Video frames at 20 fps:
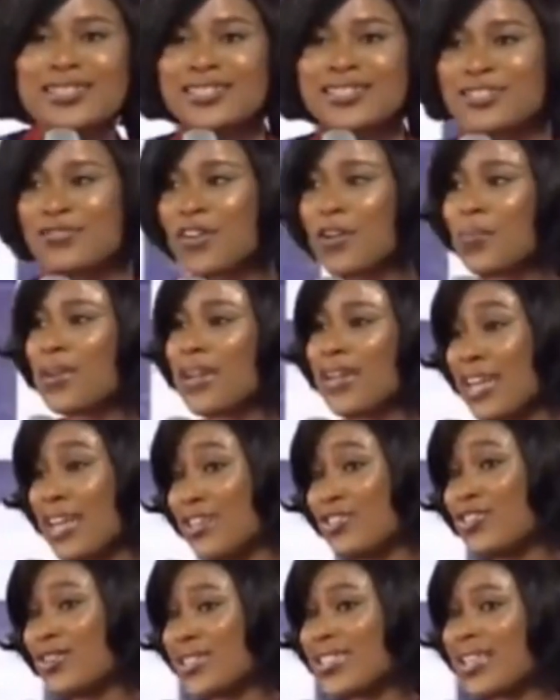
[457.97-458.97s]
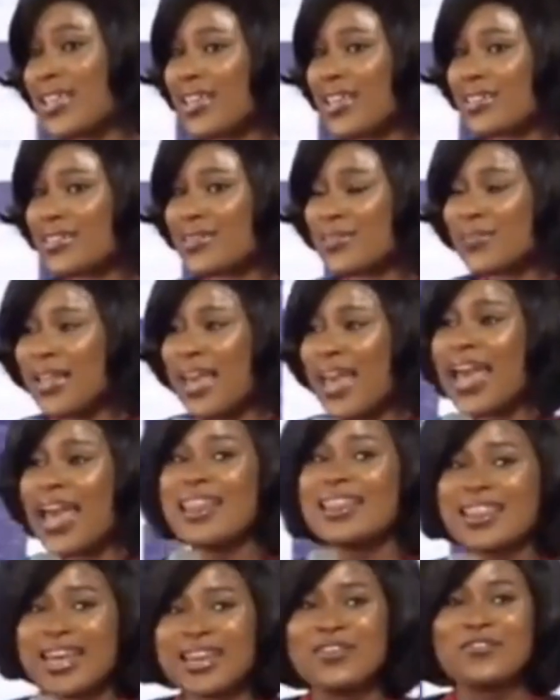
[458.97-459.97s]
developing an interest in it.
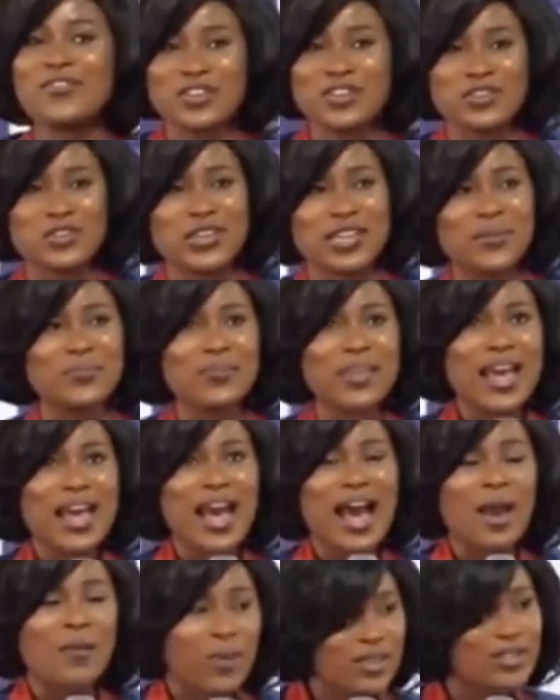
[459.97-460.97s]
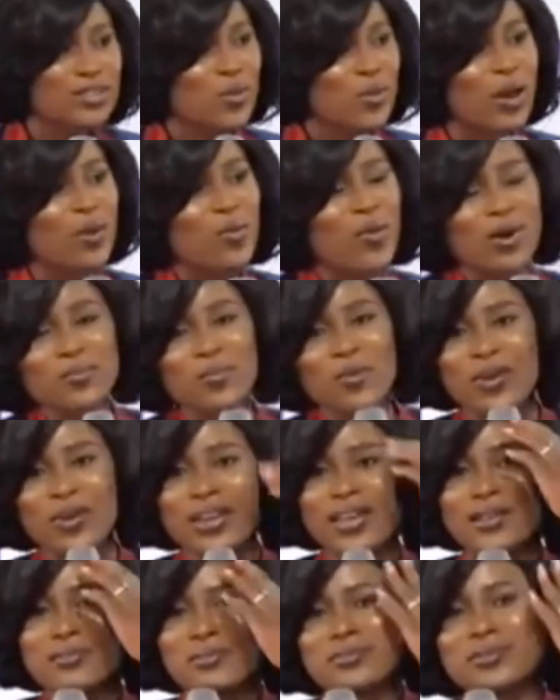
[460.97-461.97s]
And then eventually, I went to work one
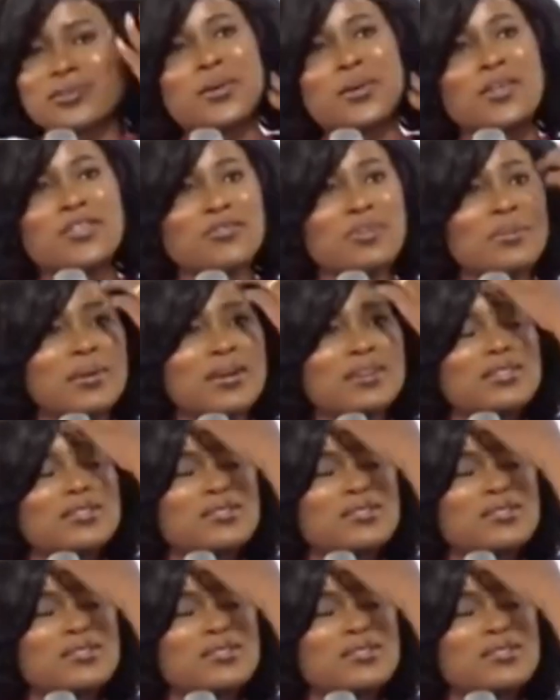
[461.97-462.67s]
morning. This was about 3 months into